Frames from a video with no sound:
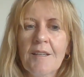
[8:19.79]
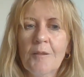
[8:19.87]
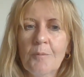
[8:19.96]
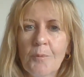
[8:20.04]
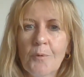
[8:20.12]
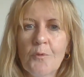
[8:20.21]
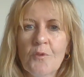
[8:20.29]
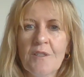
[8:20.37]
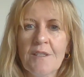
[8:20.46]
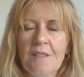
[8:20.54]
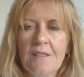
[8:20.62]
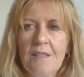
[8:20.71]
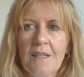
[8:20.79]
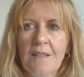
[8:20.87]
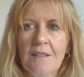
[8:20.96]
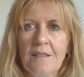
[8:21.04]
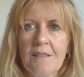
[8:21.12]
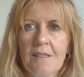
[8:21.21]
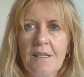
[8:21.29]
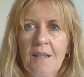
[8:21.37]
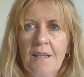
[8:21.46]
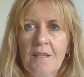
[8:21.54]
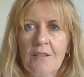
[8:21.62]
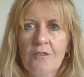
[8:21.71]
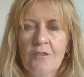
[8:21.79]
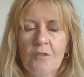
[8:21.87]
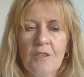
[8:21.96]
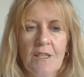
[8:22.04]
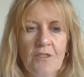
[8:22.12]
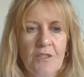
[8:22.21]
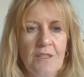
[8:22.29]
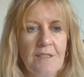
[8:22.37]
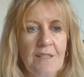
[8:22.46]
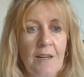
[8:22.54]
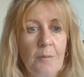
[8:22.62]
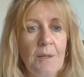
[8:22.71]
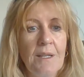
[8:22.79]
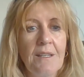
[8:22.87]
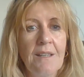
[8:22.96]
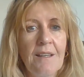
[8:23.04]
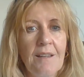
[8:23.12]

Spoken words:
importance is to teach kids how to be